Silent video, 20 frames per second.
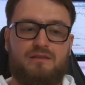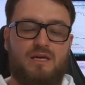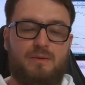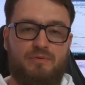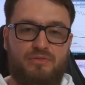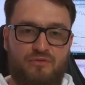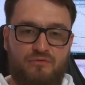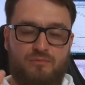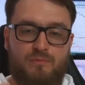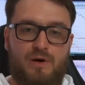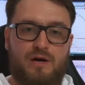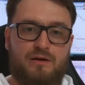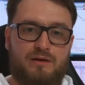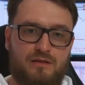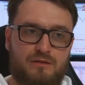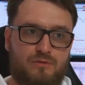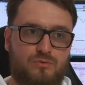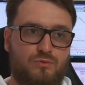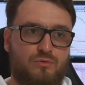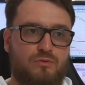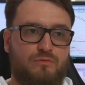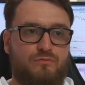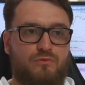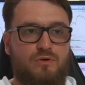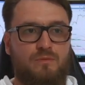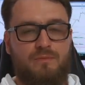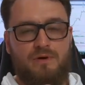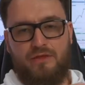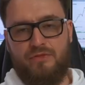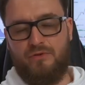Depth of market tool
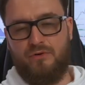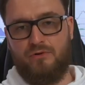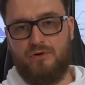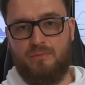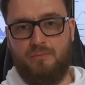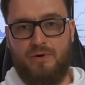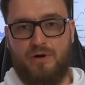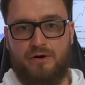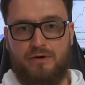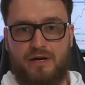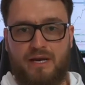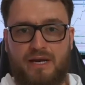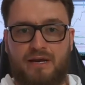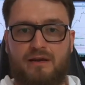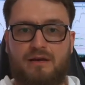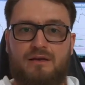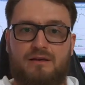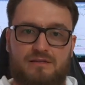from a third party,